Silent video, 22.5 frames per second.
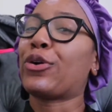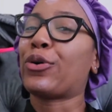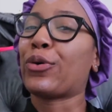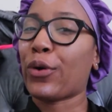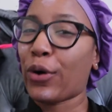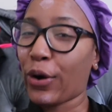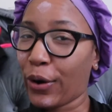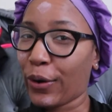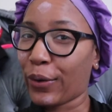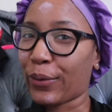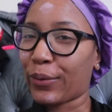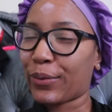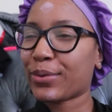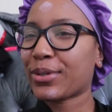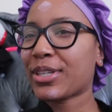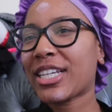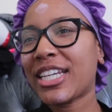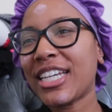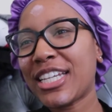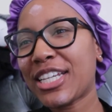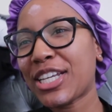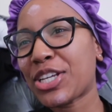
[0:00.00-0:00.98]
Girl,
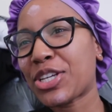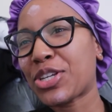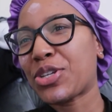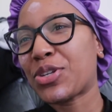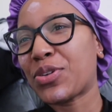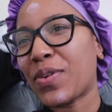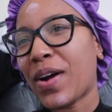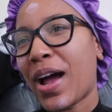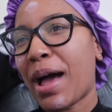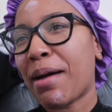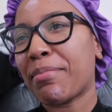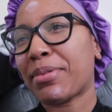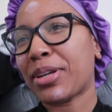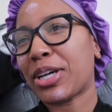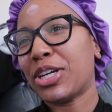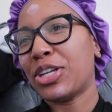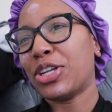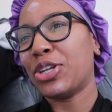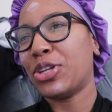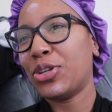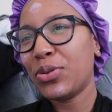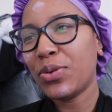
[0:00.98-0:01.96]
she just dropped a
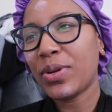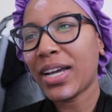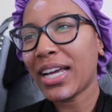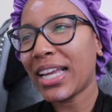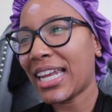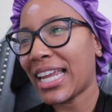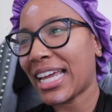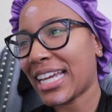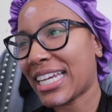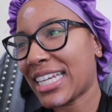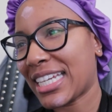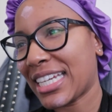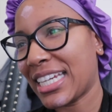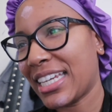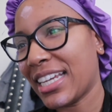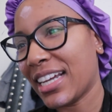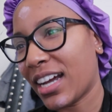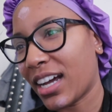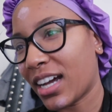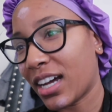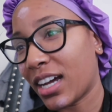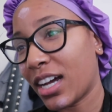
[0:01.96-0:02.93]
new collection,
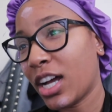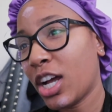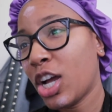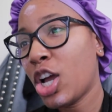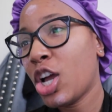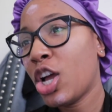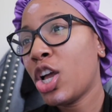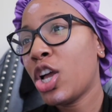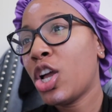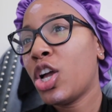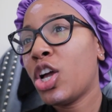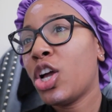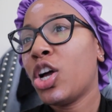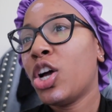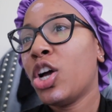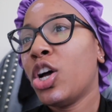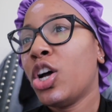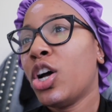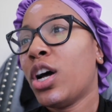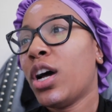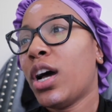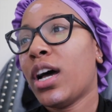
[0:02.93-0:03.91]
y'all,
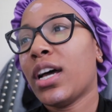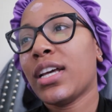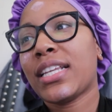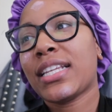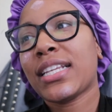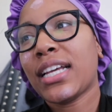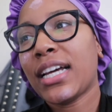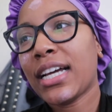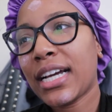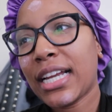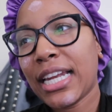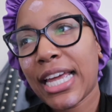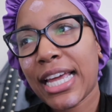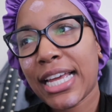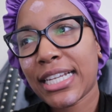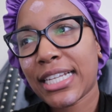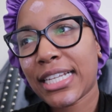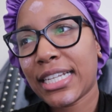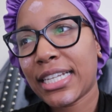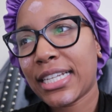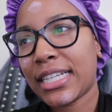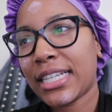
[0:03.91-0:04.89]
of
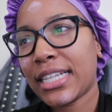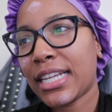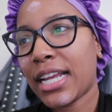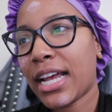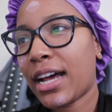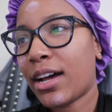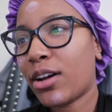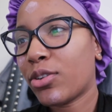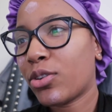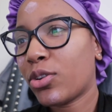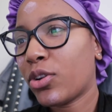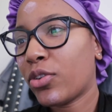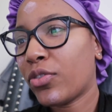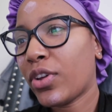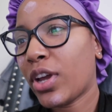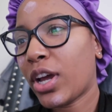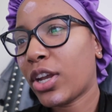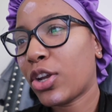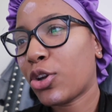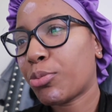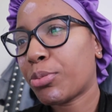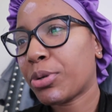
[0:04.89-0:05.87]
sunglasses. I don't know if
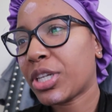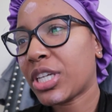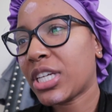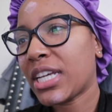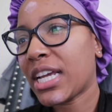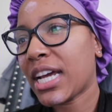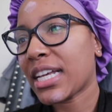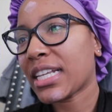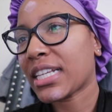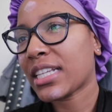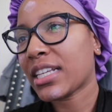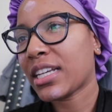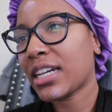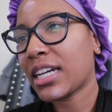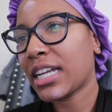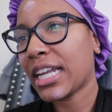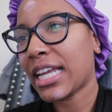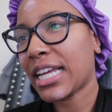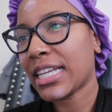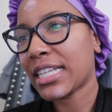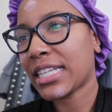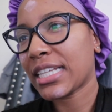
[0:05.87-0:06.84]
y'all know, but she got
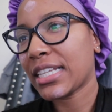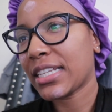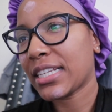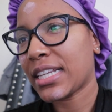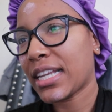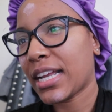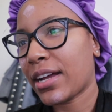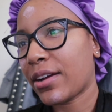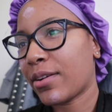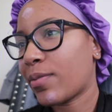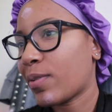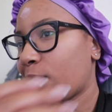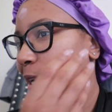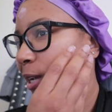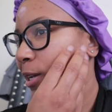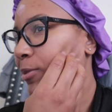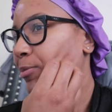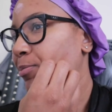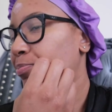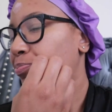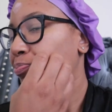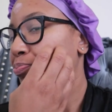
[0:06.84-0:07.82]
sunglasses now, right?